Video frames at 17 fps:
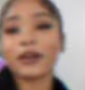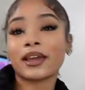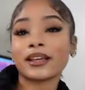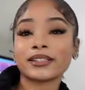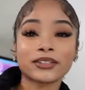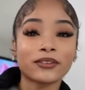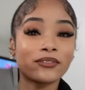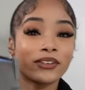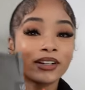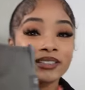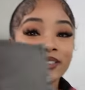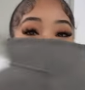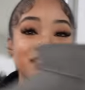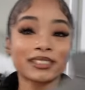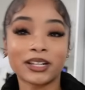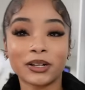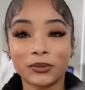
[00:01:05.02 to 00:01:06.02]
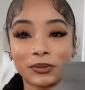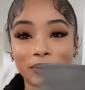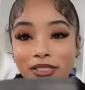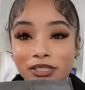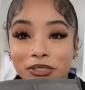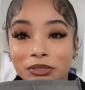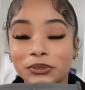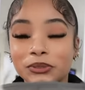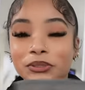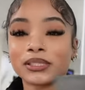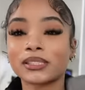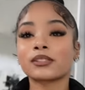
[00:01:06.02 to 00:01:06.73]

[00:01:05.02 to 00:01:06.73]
Okay, so first let's start with shoes.